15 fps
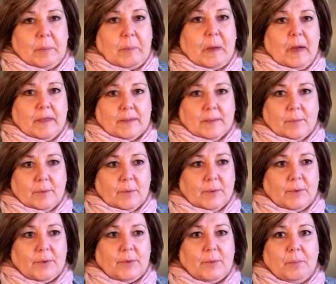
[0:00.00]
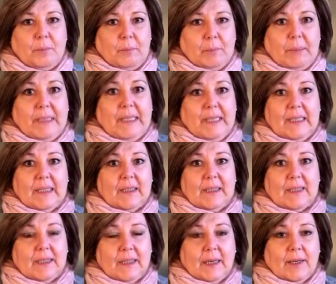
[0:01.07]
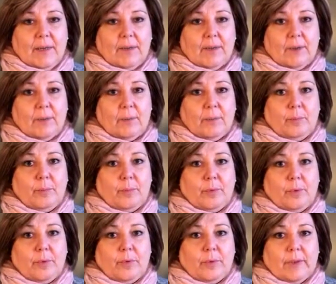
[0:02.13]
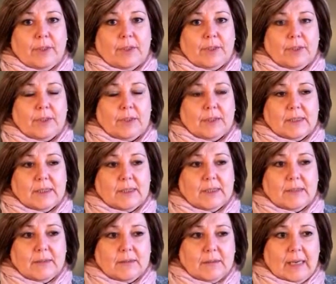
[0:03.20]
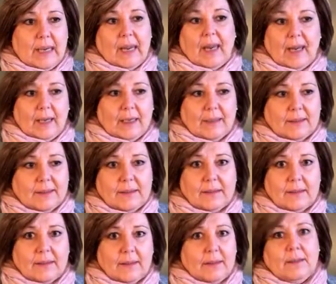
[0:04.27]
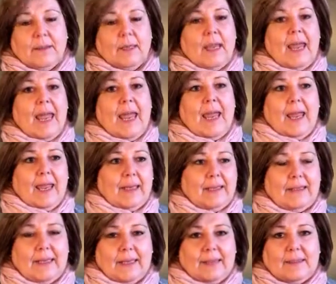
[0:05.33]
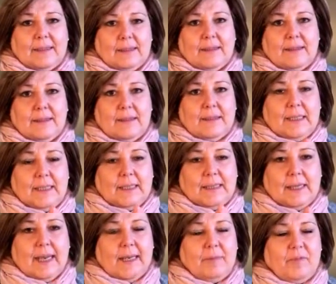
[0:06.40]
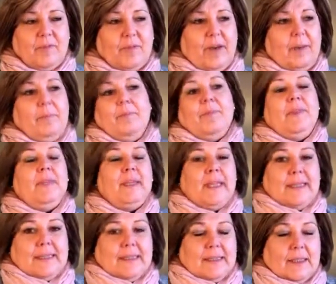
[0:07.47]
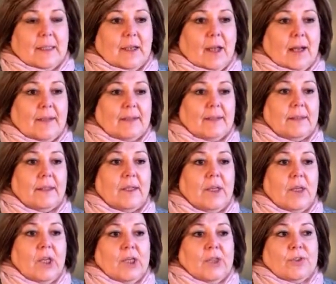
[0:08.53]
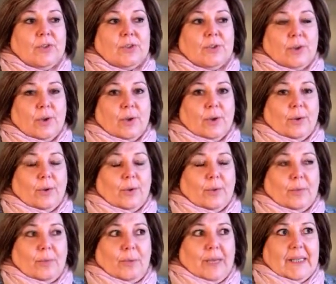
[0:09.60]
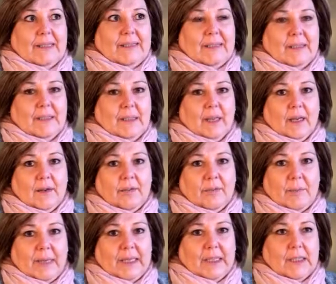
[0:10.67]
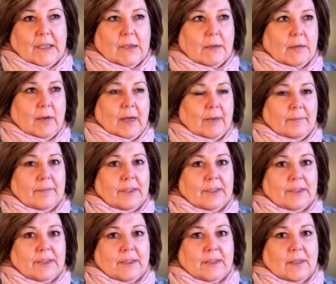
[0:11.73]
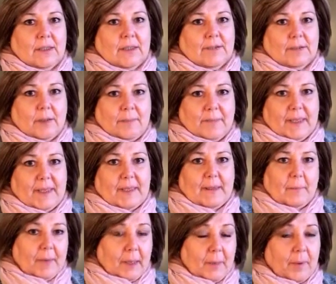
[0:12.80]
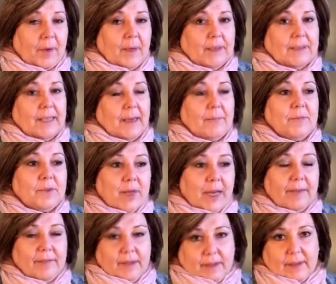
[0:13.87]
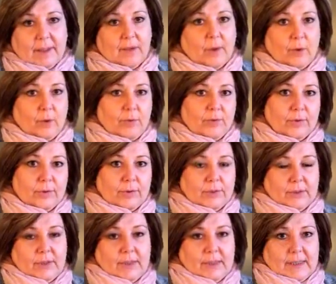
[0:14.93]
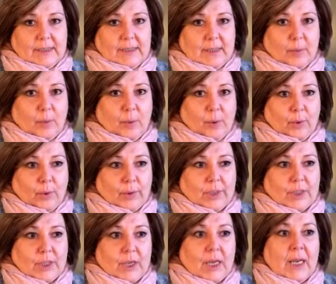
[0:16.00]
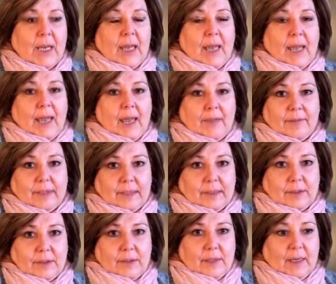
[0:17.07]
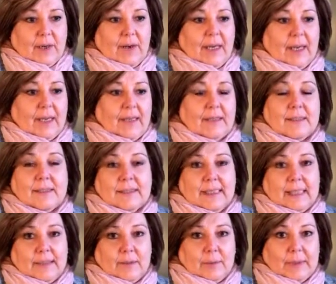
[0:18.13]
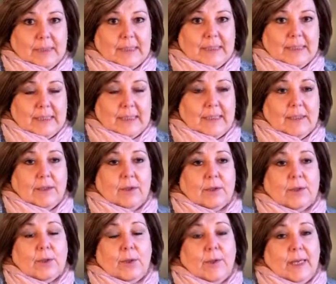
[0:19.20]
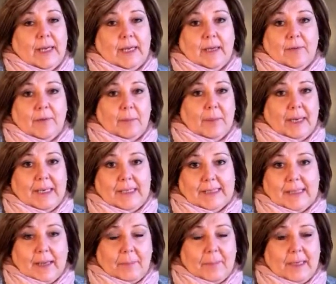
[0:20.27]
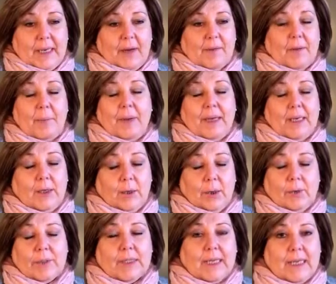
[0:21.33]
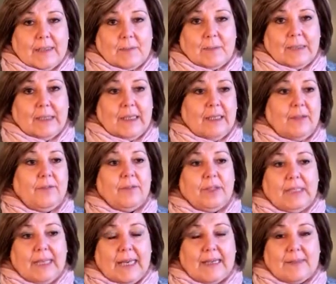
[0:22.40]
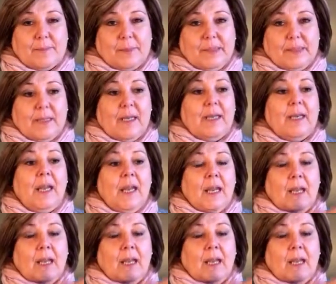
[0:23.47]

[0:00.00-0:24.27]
be possible to be in the other brokerage's hands at that in that time frame that is allotted. So plus it's a lot of money, so I'm not just gonna drop that in a mailbox. I'm driving that over to the listing brokerage, have it into their hands, get a receipt so that everybody is happy, everybody knows it has been delivered, it has been done,